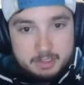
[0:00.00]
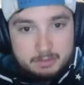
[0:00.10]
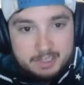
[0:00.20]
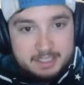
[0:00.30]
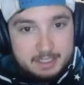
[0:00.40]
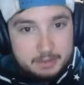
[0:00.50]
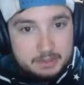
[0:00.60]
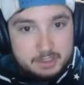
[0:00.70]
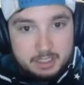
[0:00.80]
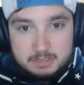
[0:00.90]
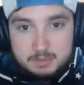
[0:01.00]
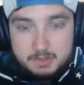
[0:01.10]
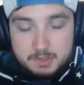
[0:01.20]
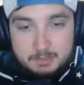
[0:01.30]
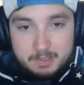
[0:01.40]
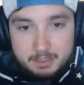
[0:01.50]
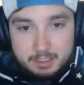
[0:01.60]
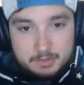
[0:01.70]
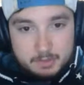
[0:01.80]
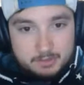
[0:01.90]
the breakdown in shots between the
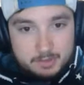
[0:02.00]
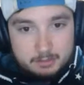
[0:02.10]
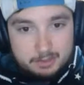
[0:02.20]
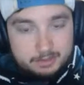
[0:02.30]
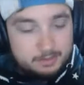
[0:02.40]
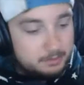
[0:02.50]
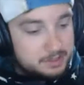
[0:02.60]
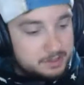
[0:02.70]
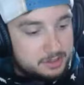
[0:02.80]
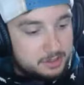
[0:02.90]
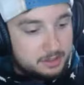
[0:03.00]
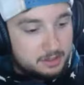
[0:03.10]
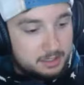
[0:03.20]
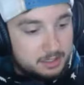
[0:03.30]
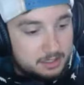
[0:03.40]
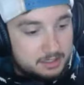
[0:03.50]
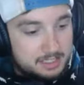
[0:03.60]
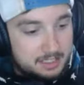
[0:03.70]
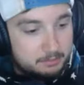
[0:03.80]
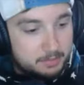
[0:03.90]
periods. We very briefly mentioned the
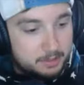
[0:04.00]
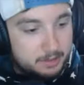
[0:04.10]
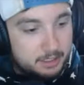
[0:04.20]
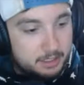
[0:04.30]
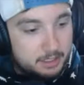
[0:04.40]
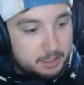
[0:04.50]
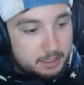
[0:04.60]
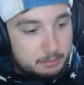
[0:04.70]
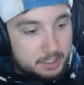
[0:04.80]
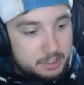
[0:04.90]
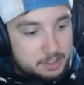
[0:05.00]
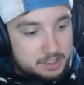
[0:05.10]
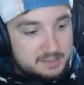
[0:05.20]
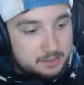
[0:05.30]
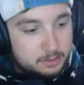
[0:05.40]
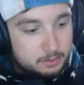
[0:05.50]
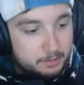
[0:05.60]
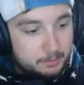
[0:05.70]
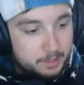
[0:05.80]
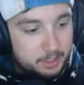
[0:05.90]
second period, but shots on goal
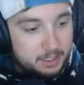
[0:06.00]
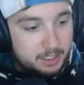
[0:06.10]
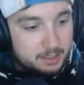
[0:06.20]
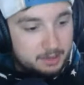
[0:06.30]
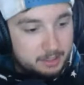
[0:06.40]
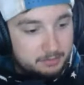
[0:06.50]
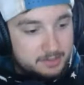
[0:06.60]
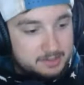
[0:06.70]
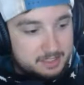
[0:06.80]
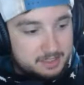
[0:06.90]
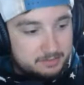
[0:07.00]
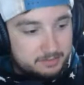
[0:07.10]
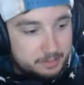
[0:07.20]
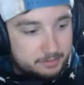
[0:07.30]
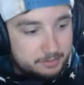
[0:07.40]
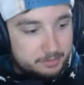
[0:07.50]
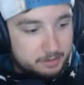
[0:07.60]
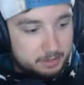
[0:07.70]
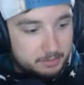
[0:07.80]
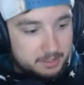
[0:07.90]
per period, 11-6 in favor of
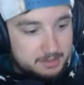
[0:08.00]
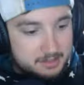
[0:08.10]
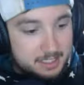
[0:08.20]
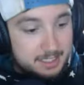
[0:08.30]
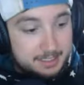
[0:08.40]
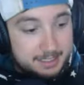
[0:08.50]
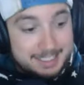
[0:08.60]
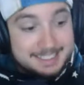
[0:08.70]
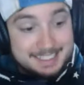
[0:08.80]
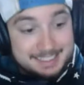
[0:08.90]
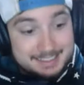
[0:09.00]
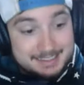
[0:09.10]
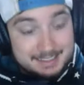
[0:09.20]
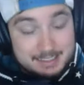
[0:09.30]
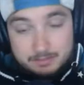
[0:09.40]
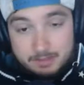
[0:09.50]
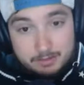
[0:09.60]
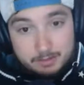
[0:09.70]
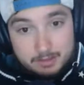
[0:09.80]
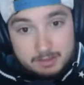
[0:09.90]
Columbus, 19-6 in
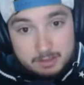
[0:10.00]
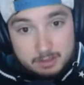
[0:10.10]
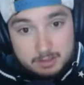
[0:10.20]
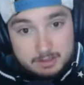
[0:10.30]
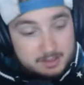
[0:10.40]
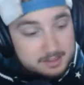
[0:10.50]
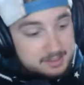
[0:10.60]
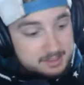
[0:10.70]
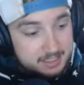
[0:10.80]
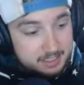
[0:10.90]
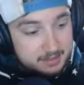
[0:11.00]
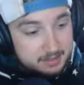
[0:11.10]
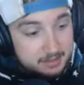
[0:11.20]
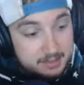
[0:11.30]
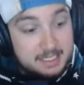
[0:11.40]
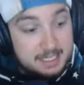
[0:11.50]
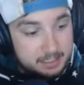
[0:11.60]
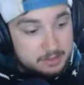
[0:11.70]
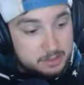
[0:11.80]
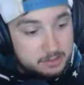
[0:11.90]
favor of the Stars in the second, and
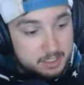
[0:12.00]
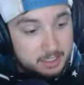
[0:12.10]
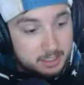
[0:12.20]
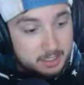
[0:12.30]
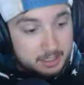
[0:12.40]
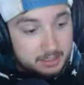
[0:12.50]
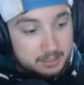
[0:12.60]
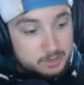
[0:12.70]
then